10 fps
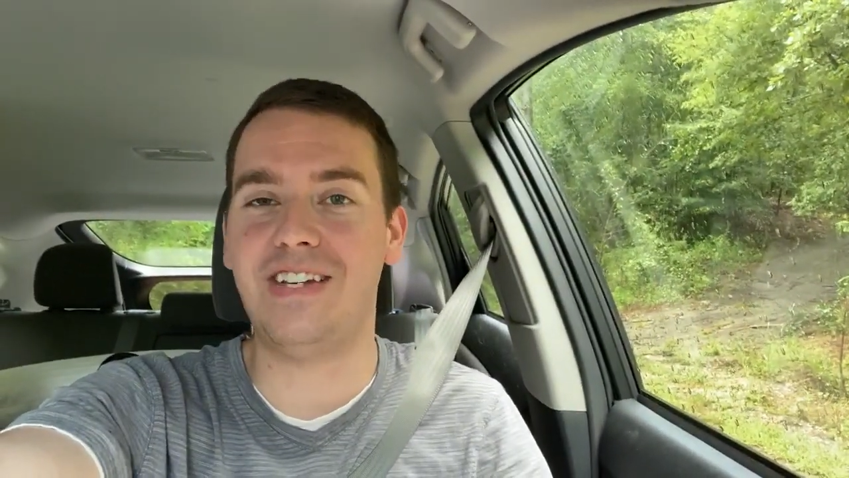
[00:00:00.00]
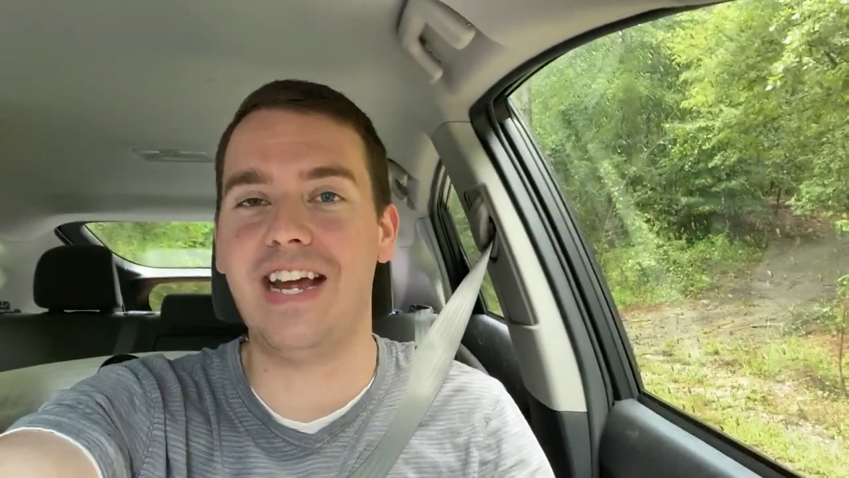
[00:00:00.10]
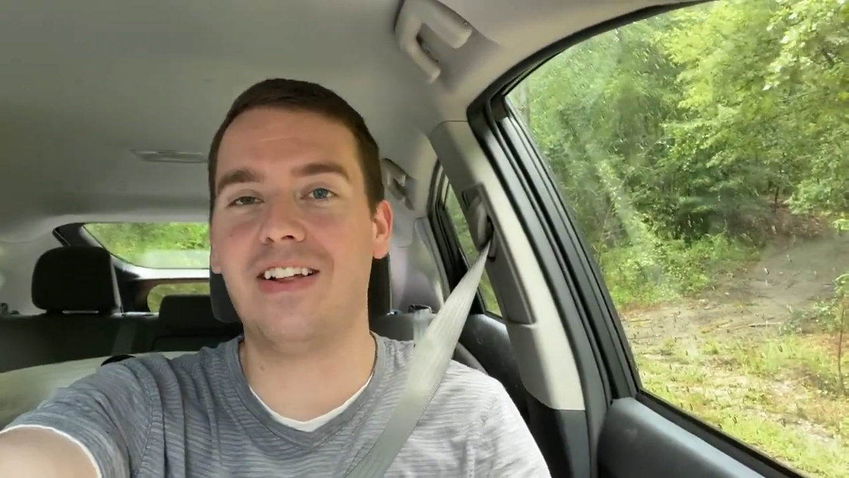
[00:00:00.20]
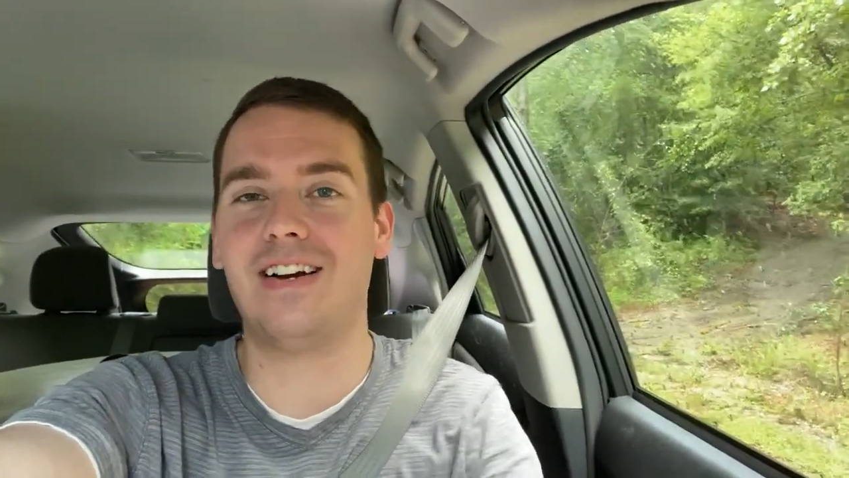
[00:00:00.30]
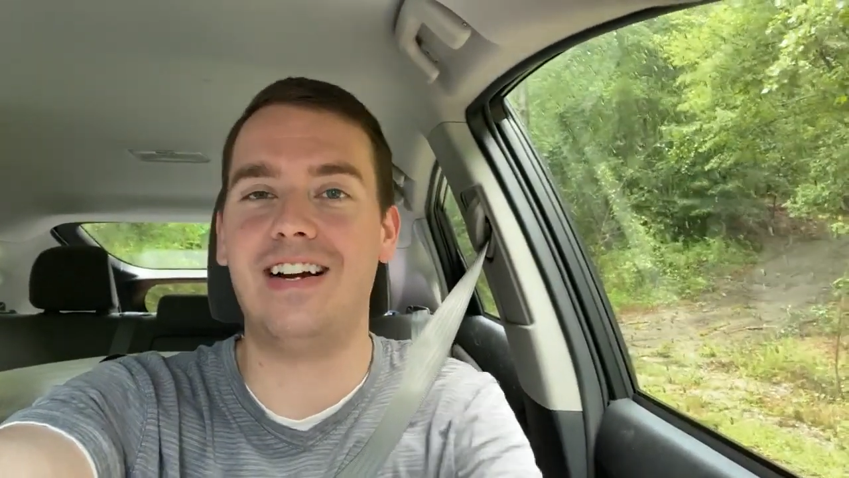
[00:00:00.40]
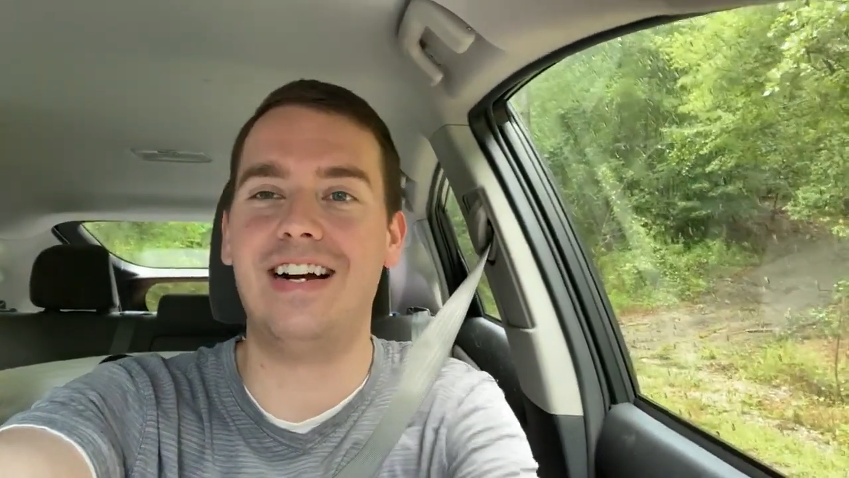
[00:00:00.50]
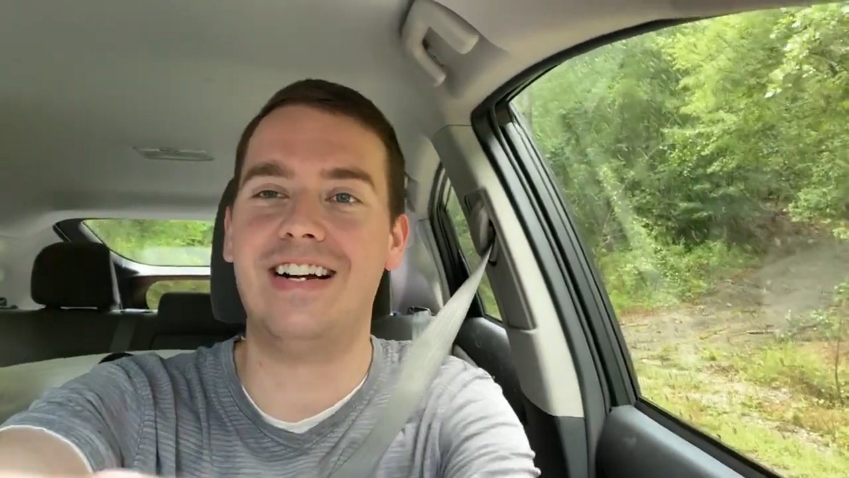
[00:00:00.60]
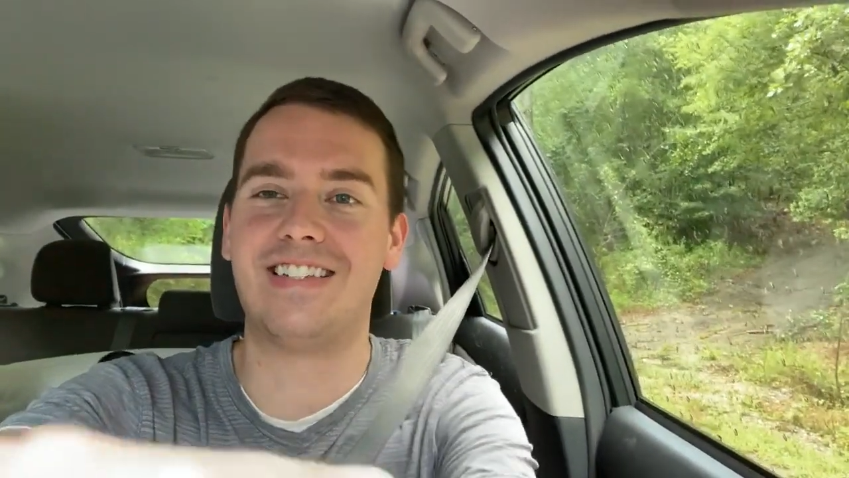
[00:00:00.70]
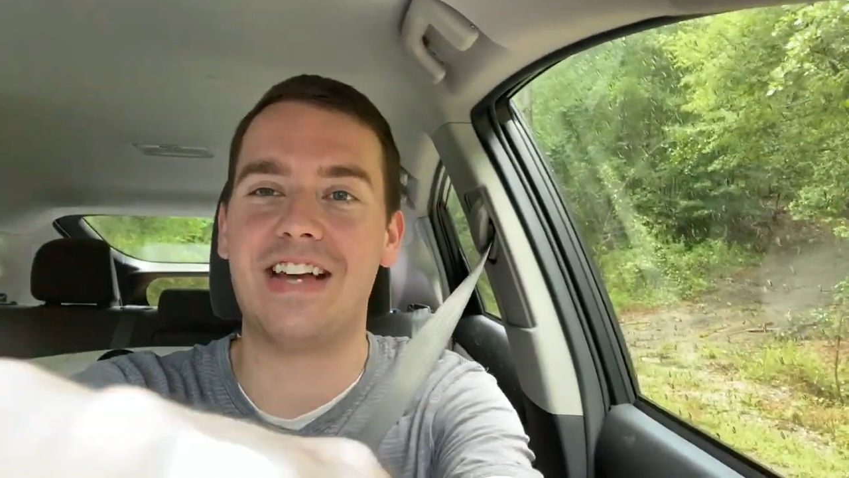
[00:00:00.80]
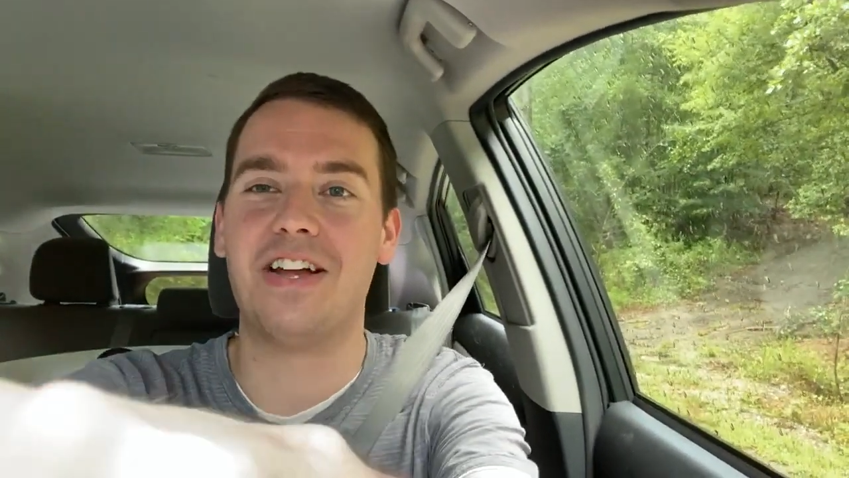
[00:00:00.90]
Taylor
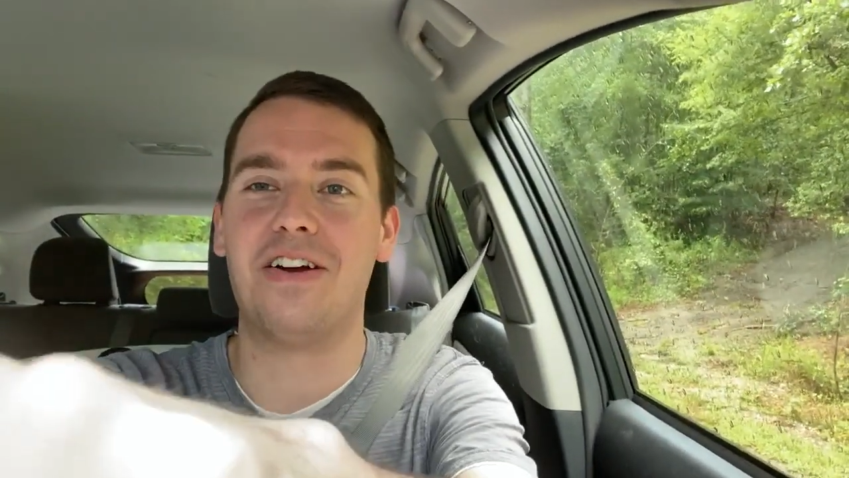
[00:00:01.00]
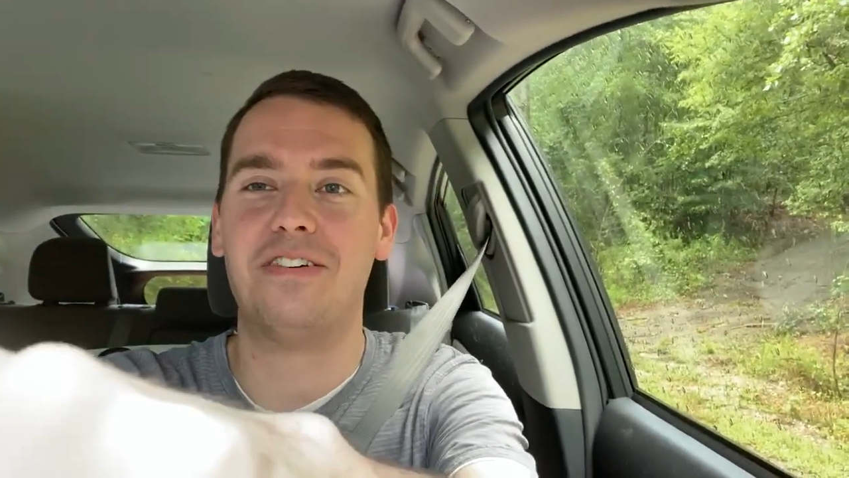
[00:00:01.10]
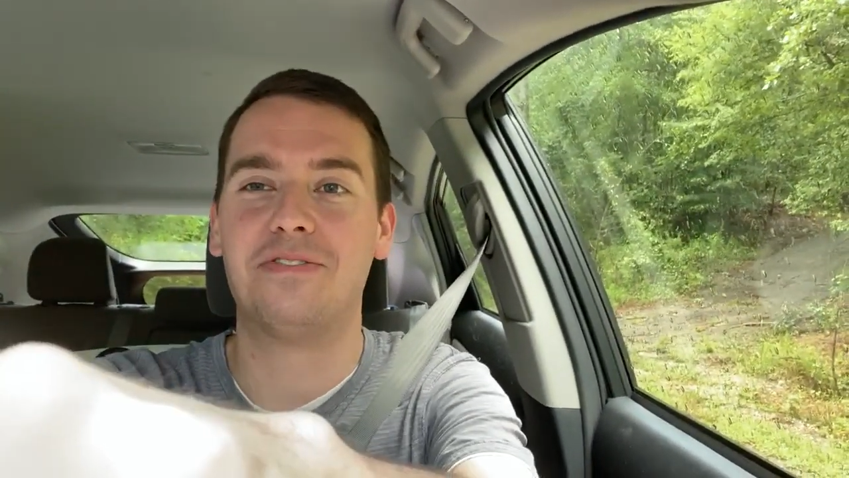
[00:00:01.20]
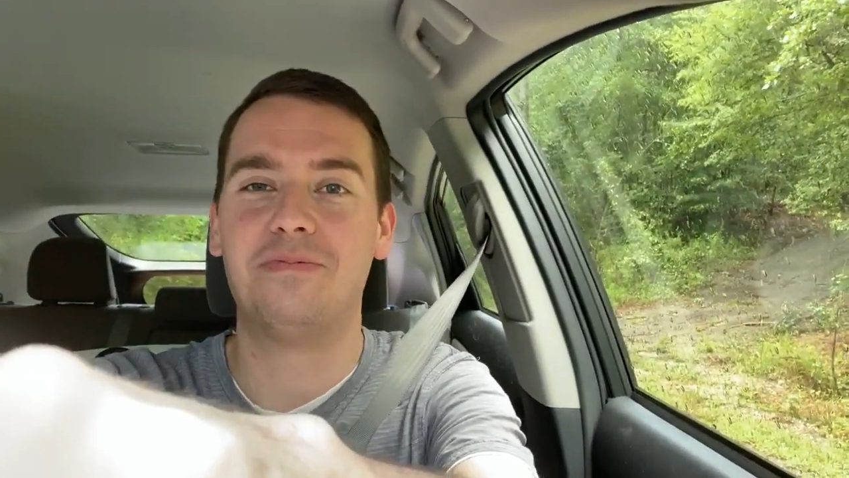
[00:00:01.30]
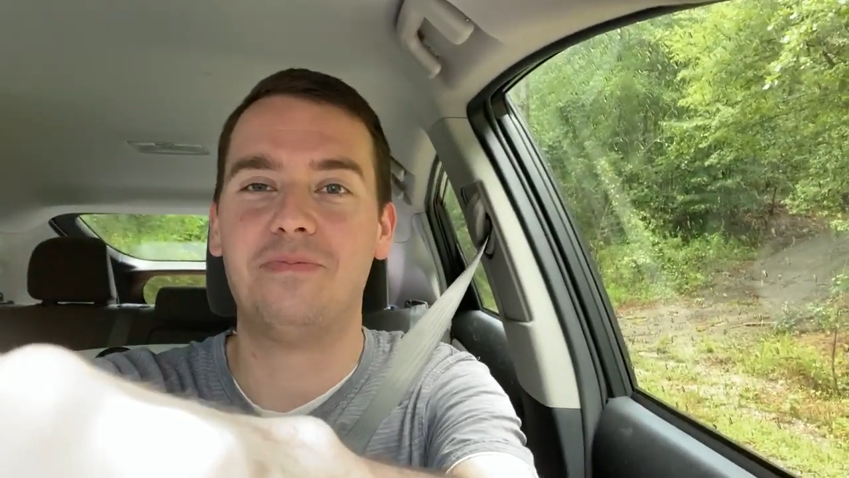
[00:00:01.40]
uh, signing off.